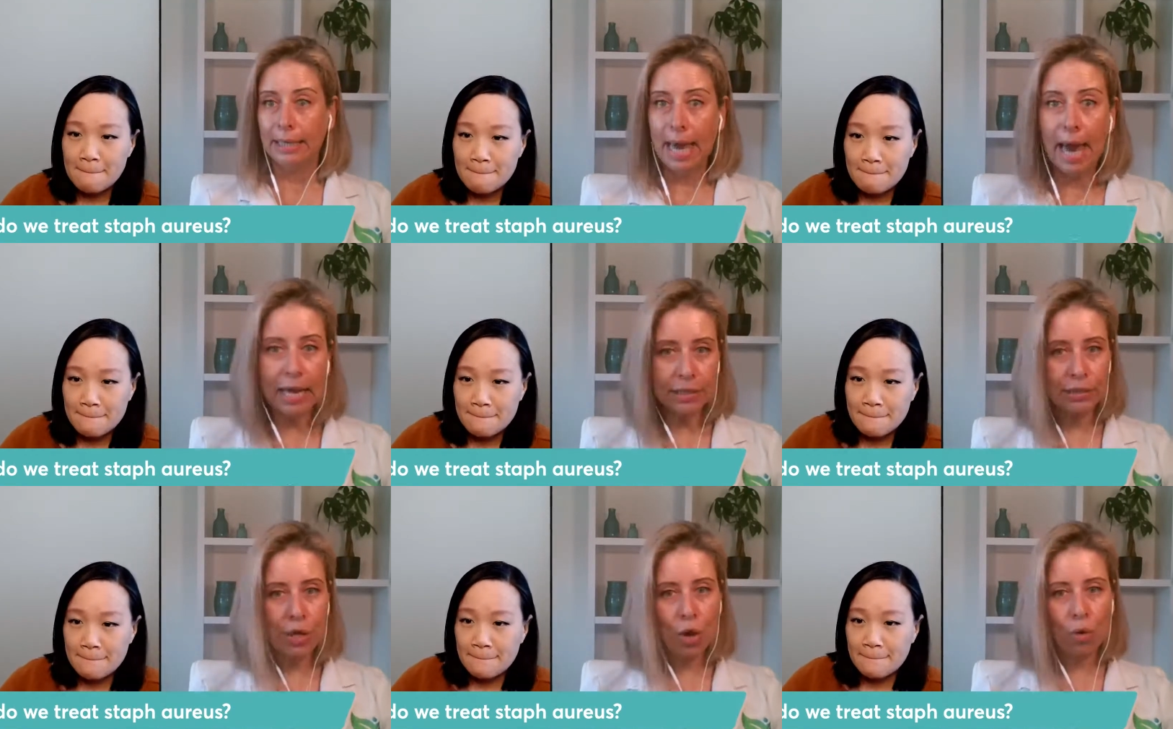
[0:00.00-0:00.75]
Speaker 1: Yeah,
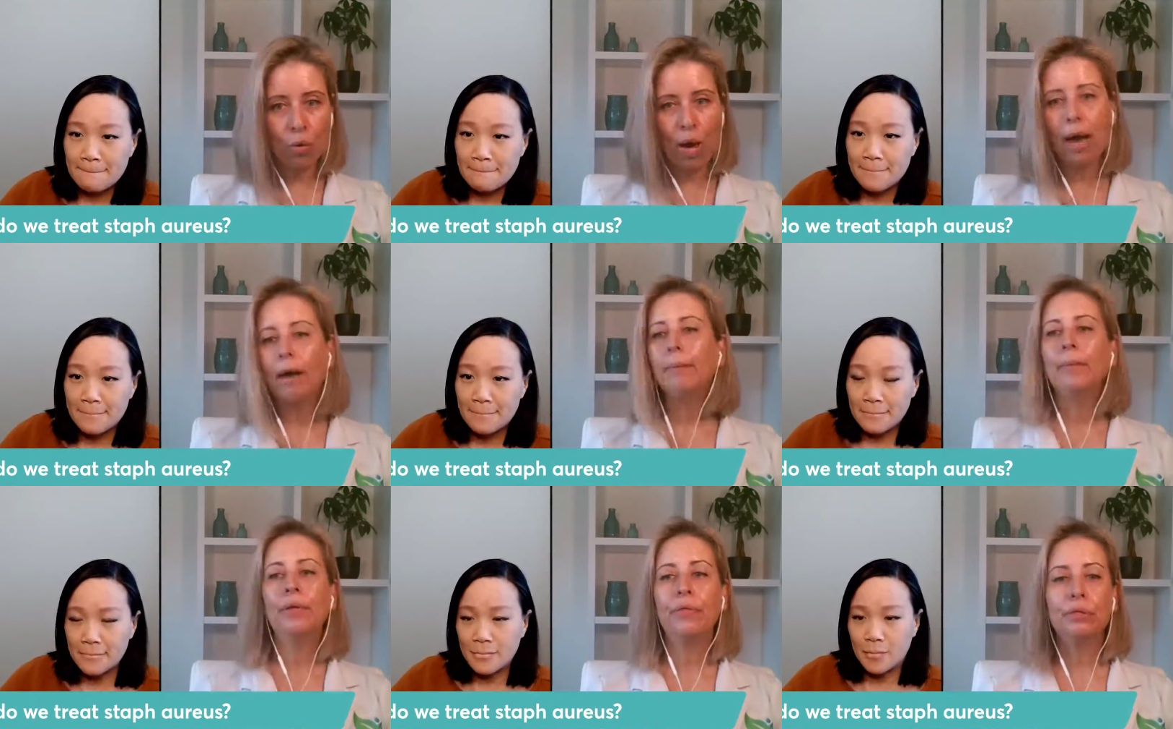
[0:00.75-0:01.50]
so
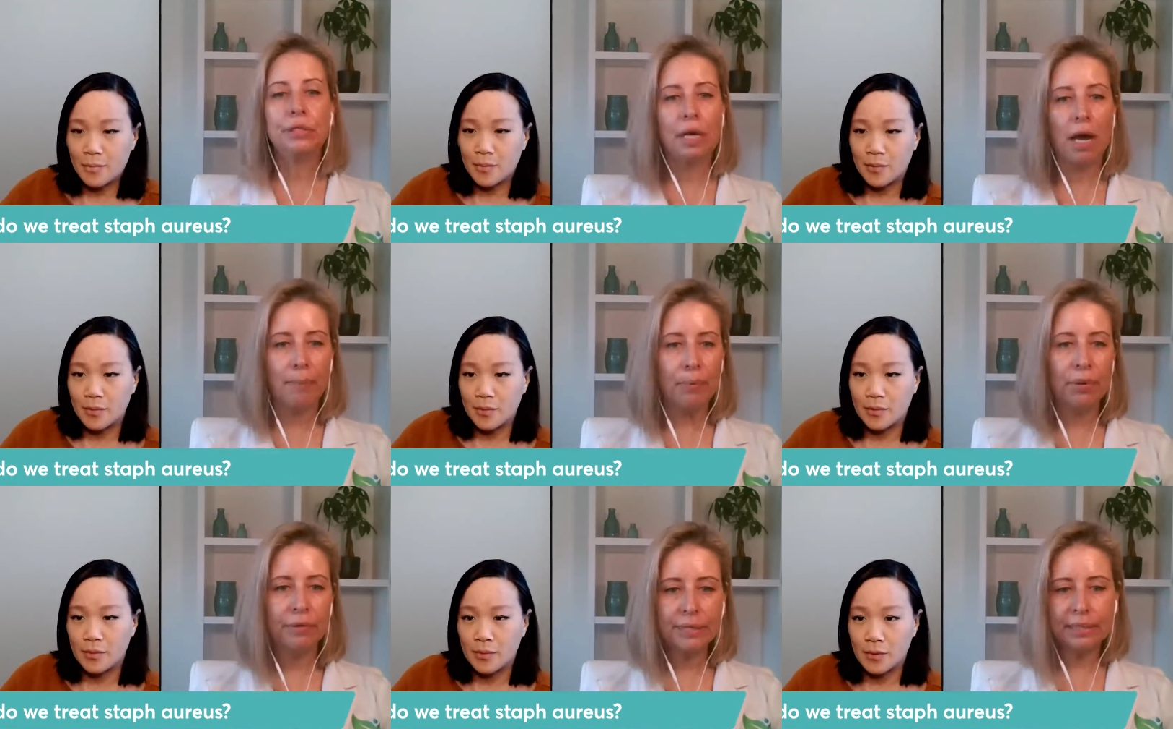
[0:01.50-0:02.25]
um, there's a
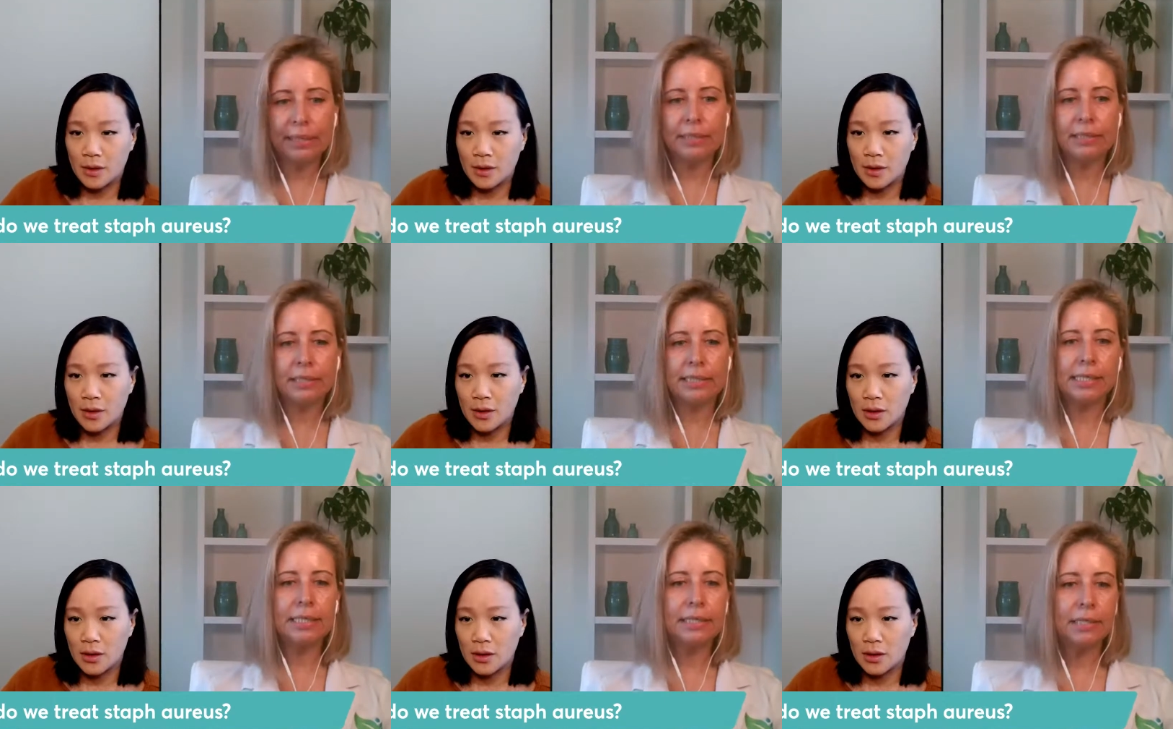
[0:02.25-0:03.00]
couple of skin
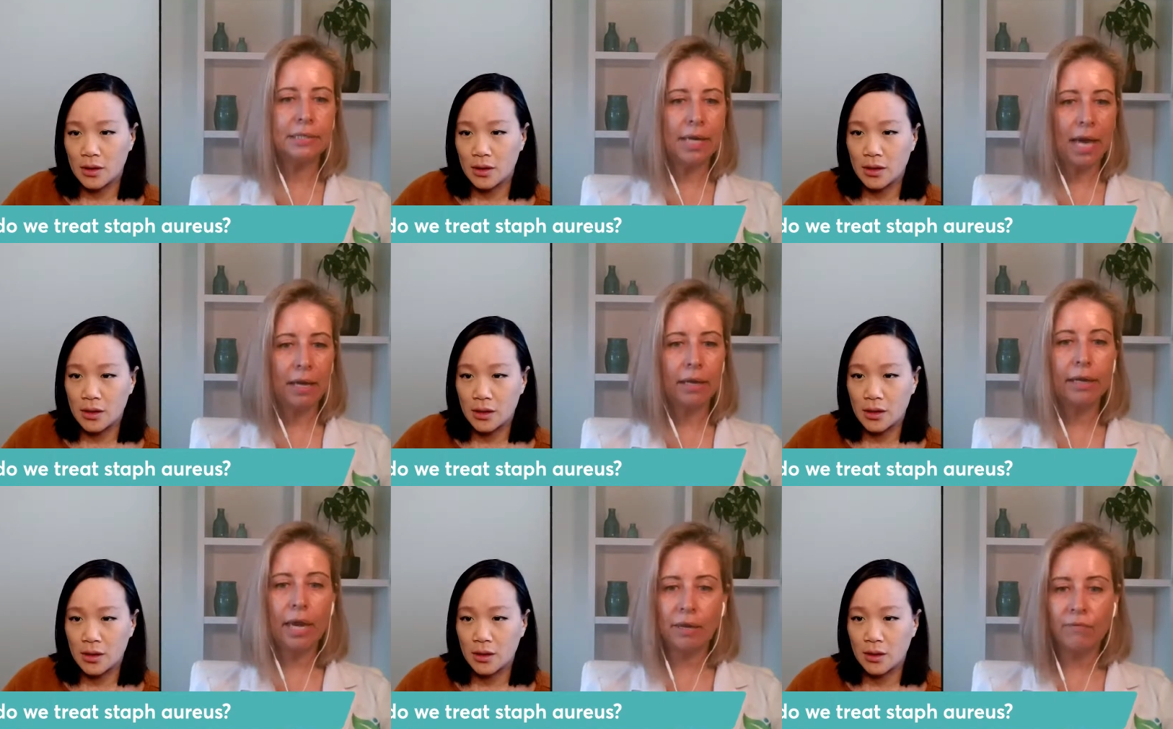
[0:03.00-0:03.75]
diseases
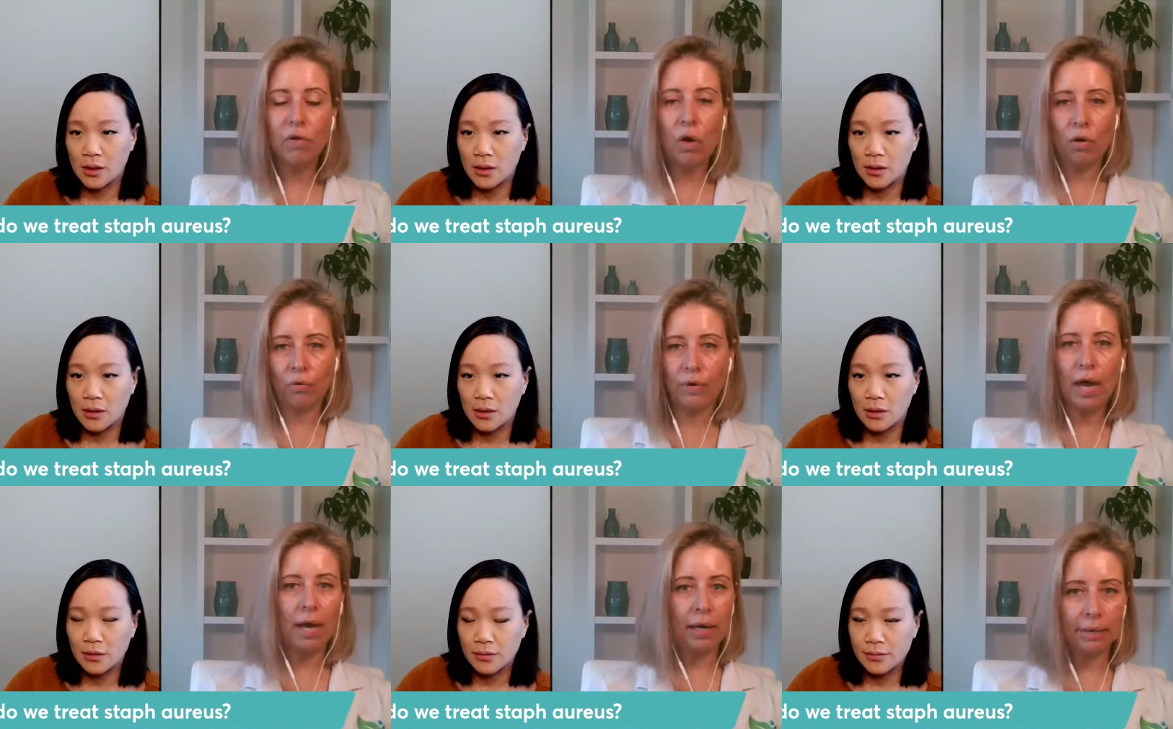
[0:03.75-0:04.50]
that can involve
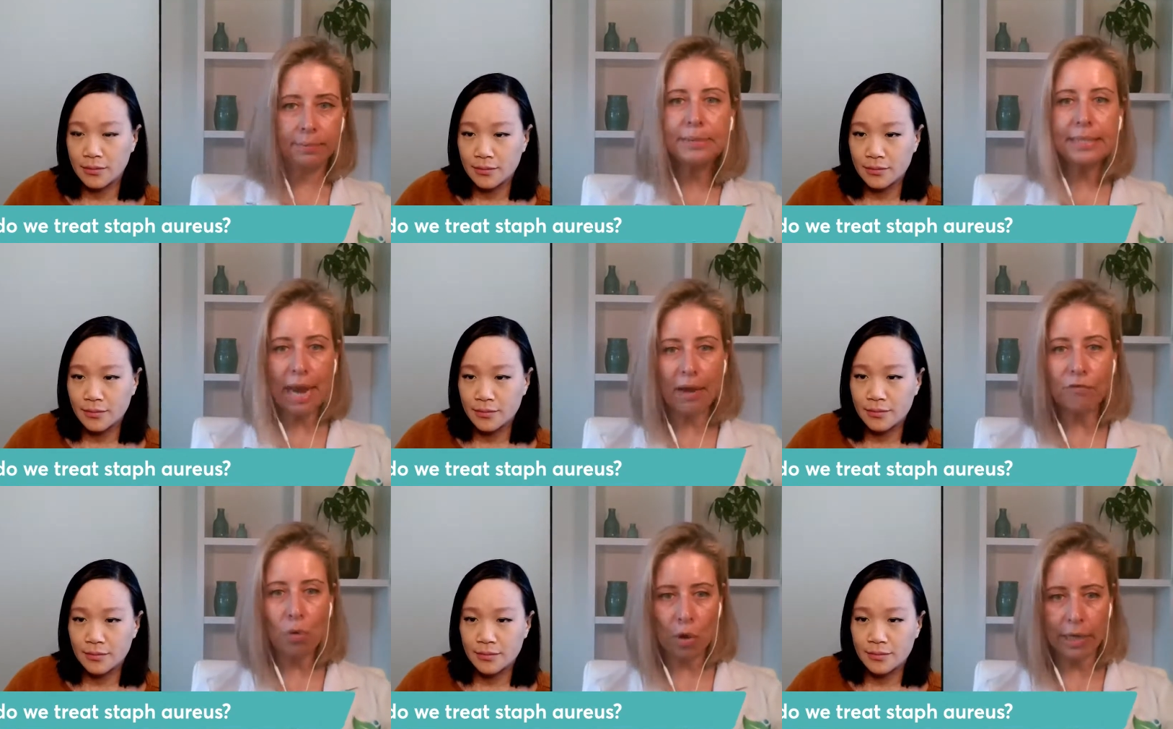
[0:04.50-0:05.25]
uh,
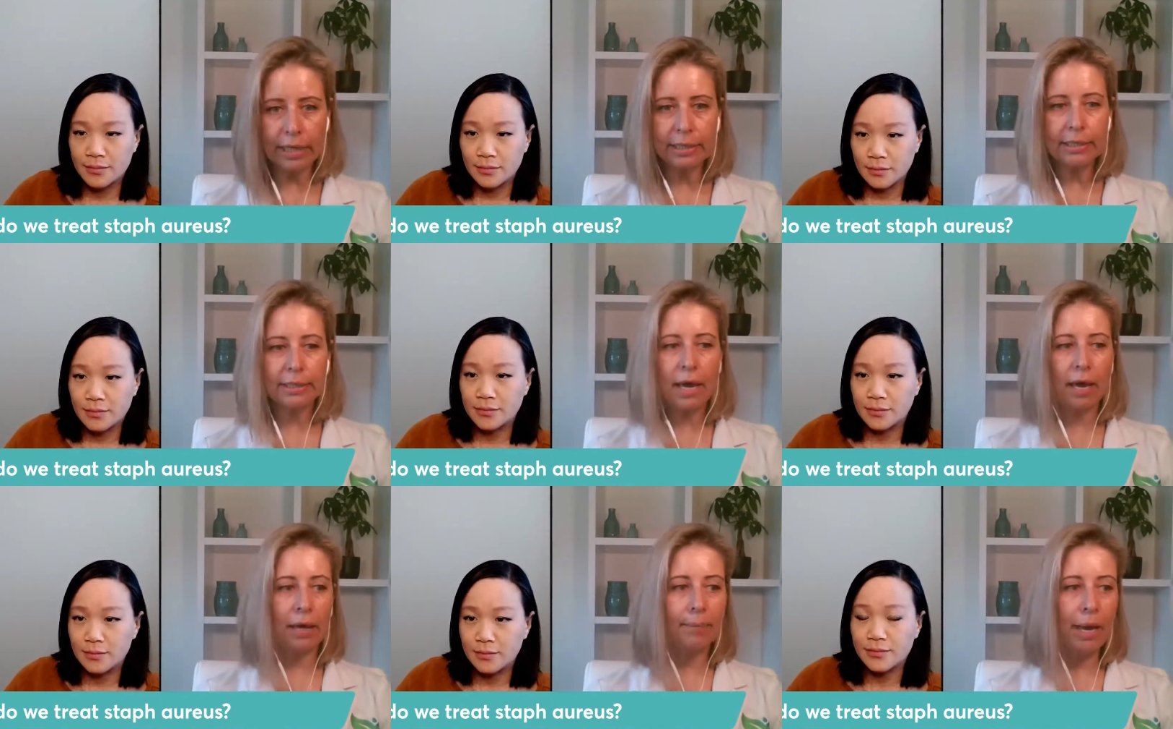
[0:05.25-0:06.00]
staph aureus,
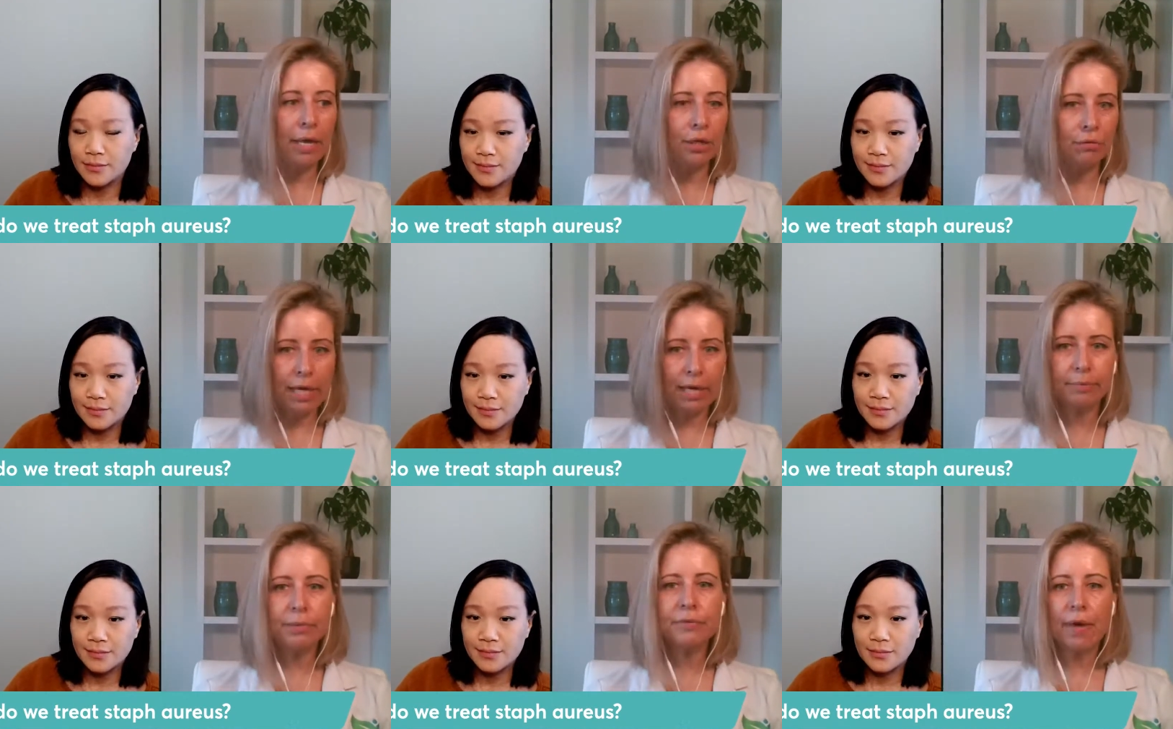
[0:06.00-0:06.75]
um, and you
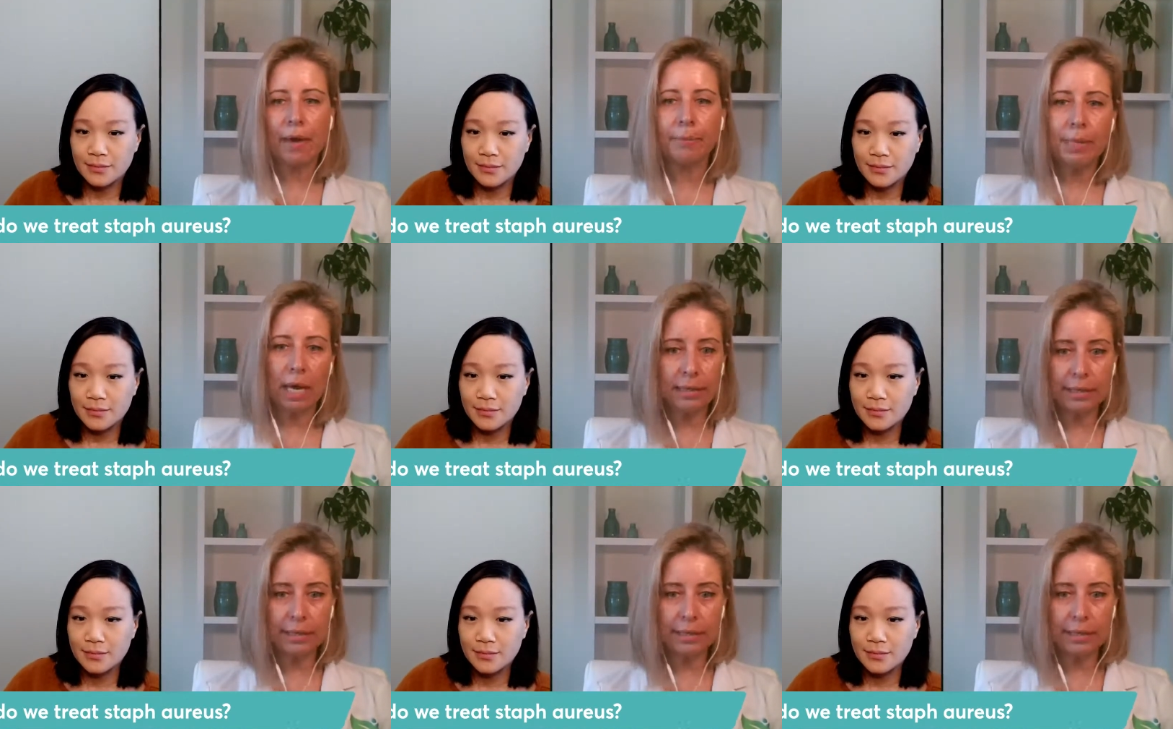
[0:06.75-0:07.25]
named them uh,